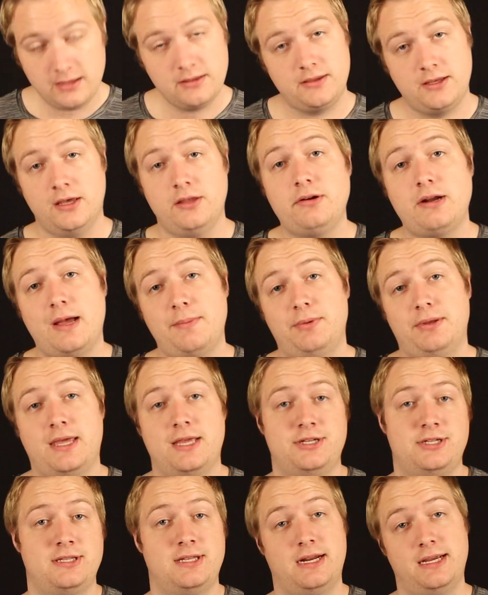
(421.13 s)
The other
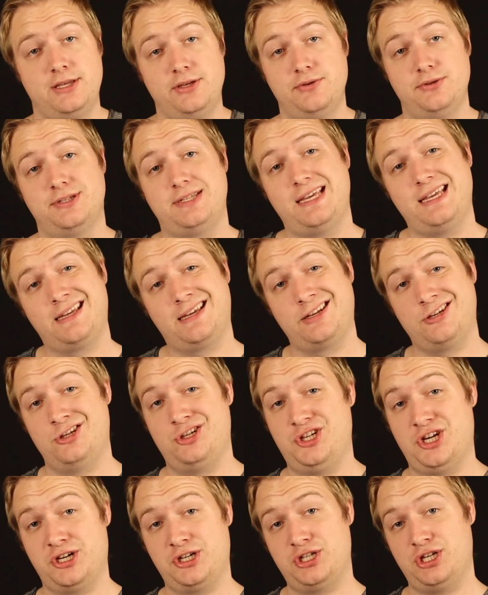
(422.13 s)
application that I use in
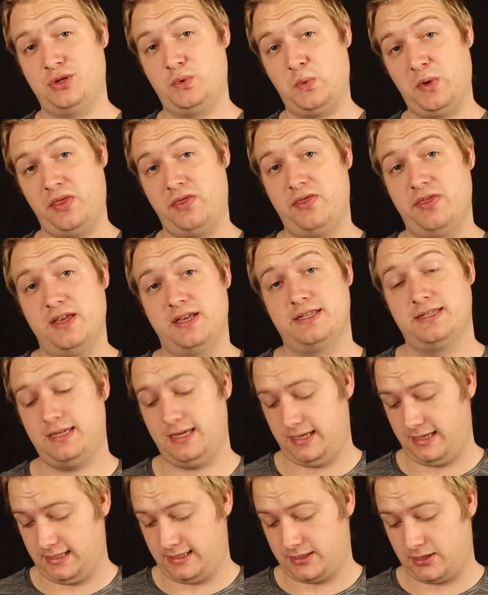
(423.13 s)
conjunction with this
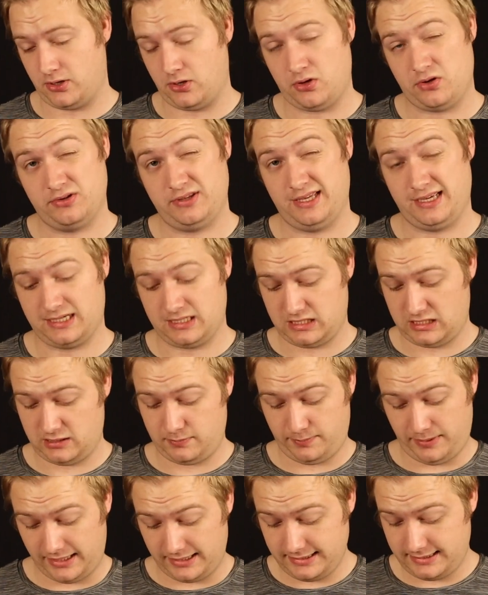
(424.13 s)
is called
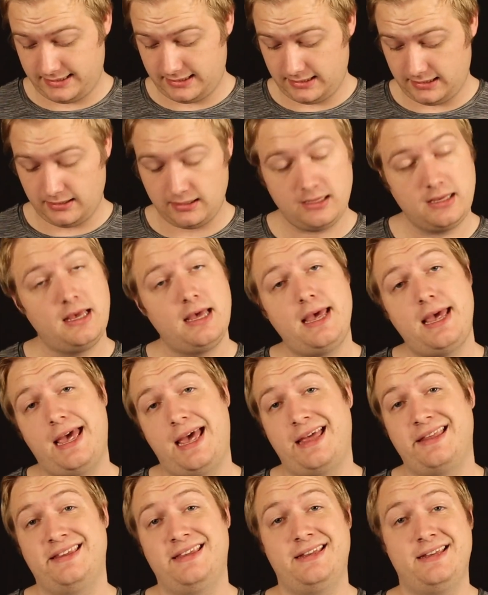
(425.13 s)
Expense,
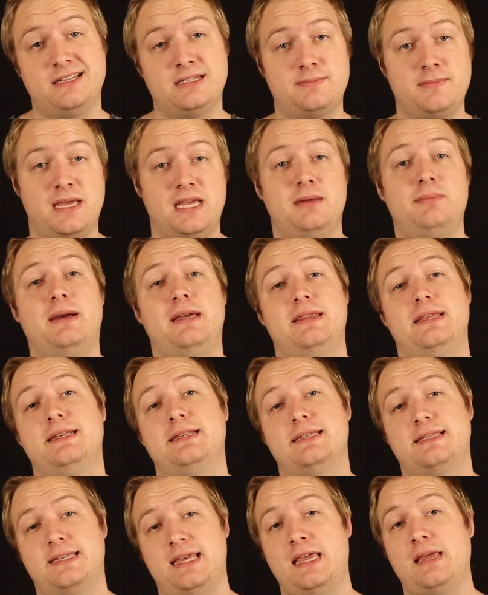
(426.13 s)
and it is made by the
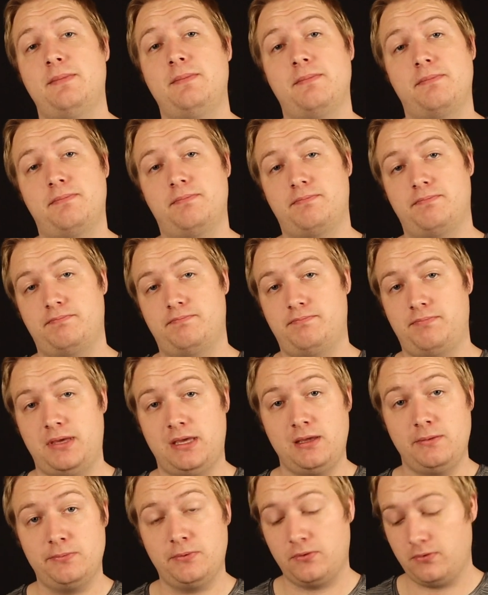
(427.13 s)
same
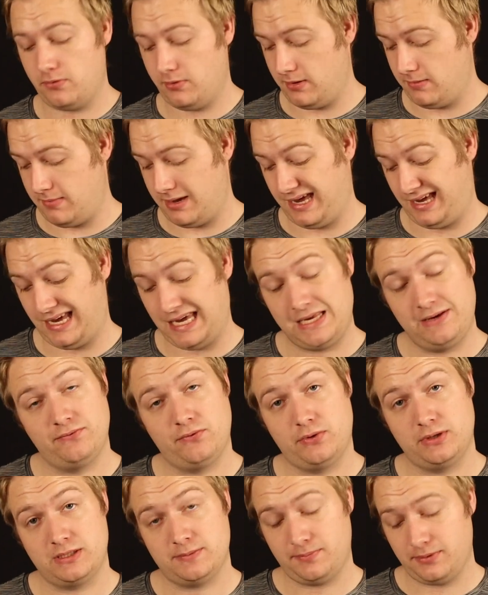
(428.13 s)
people that make
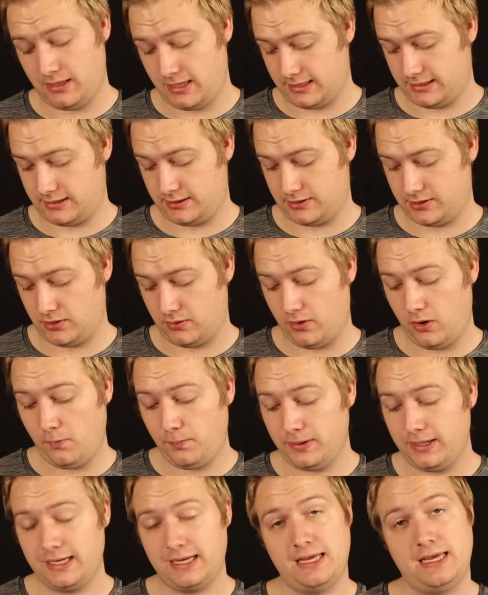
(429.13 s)
Invoice Plus. So
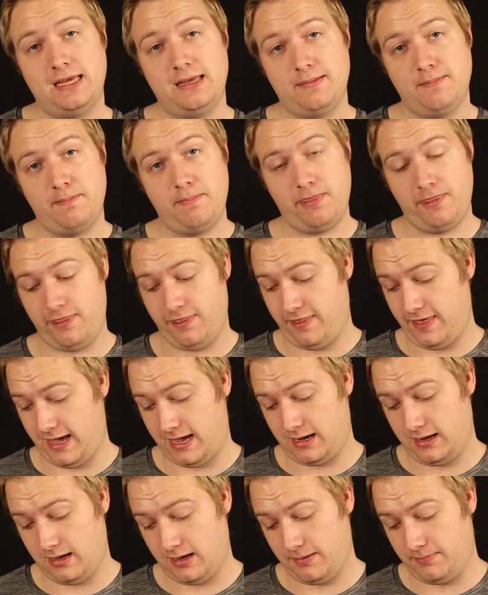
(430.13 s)
opening
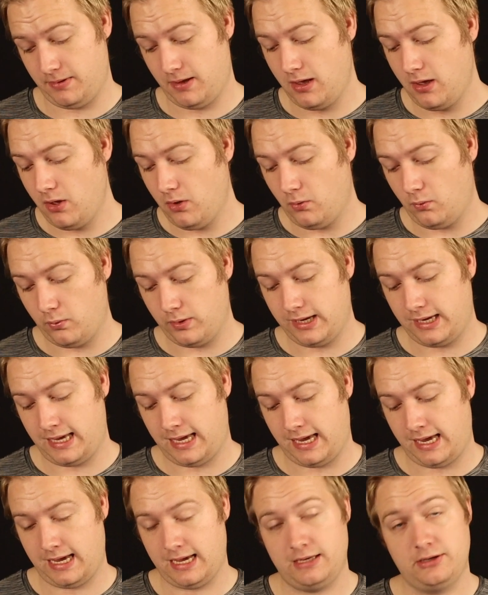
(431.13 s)
that up, we
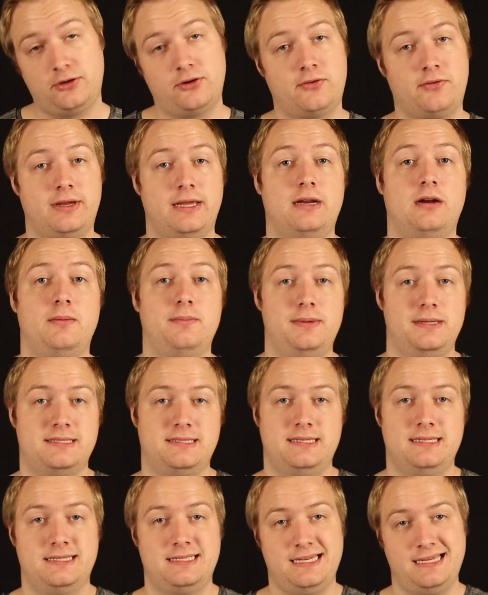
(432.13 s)
can create our
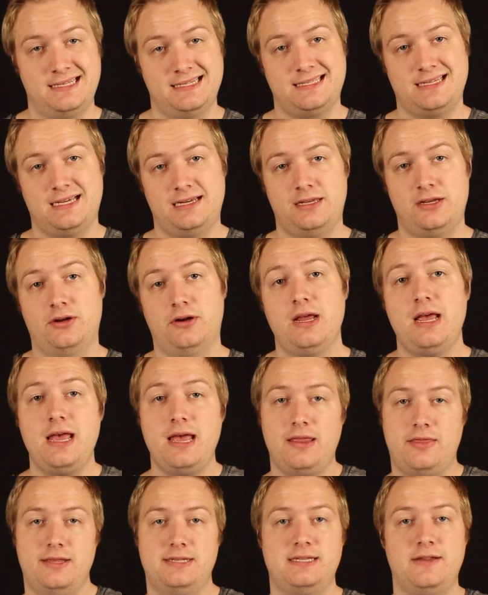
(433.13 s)
business inside here.
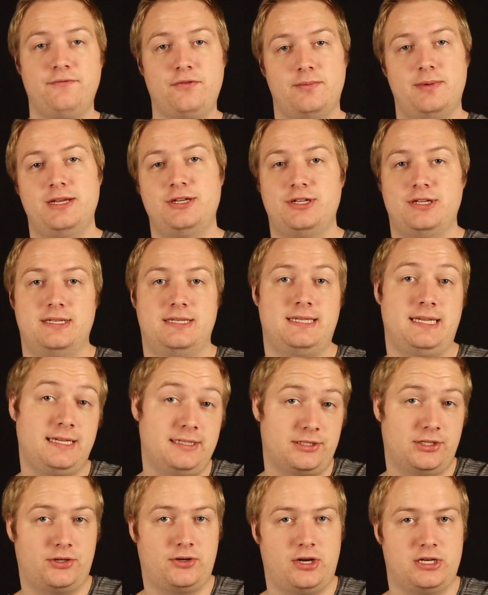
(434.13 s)
This information
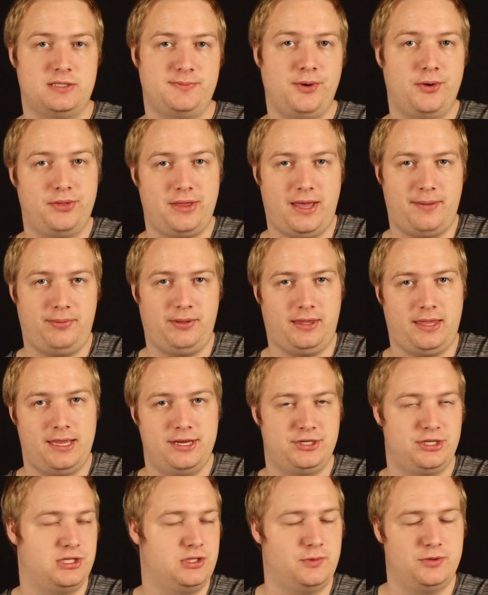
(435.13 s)
syncs across both
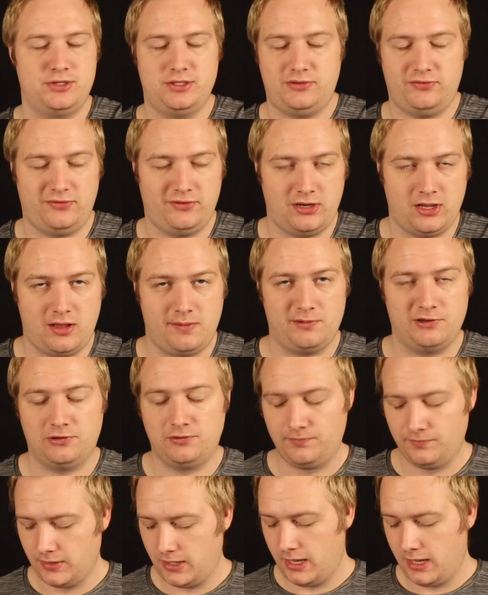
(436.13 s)
applications, which is phenomenal.